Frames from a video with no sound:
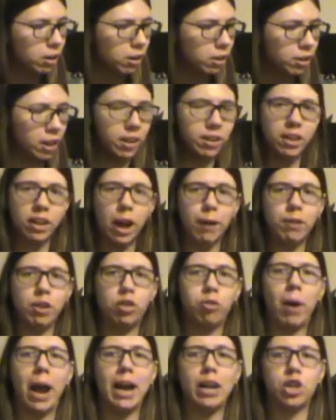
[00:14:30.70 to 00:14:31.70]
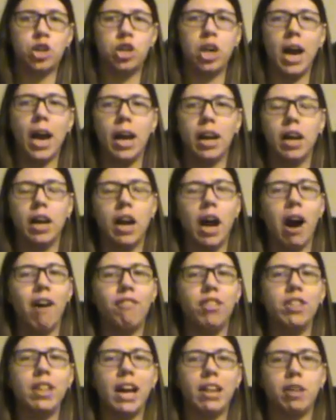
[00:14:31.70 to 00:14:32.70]
This is Heavy Thrash Head
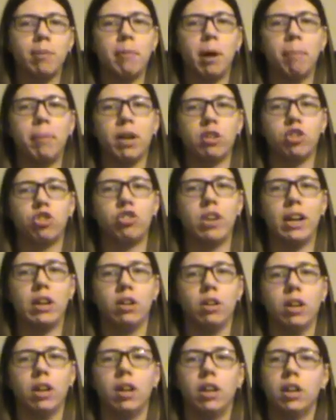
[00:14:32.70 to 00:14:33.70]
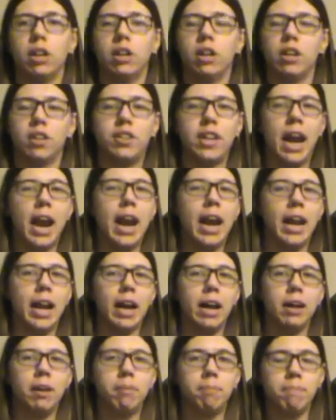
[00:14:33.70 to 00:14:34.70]
of the Nasty Metal Productions channel saying,
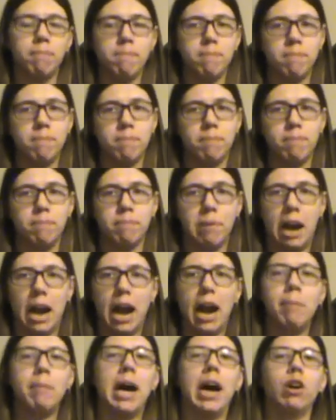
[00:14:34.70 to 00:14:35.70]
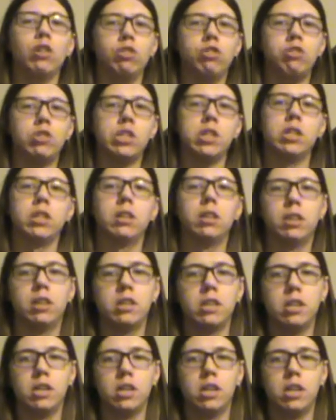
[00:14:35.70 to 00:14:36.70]
I am out.
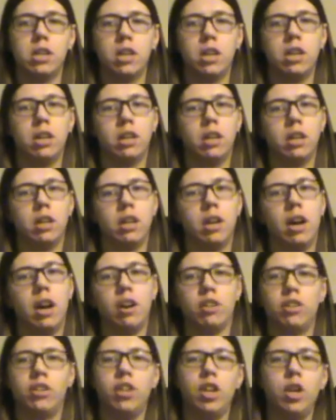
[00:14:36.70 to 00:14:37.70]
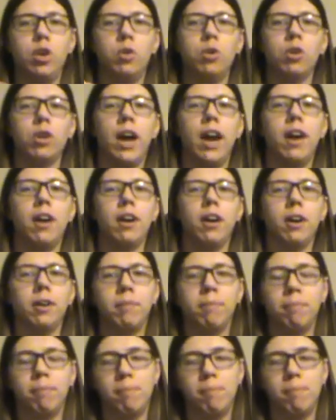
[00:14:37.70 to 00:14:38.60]
And I'll see you later.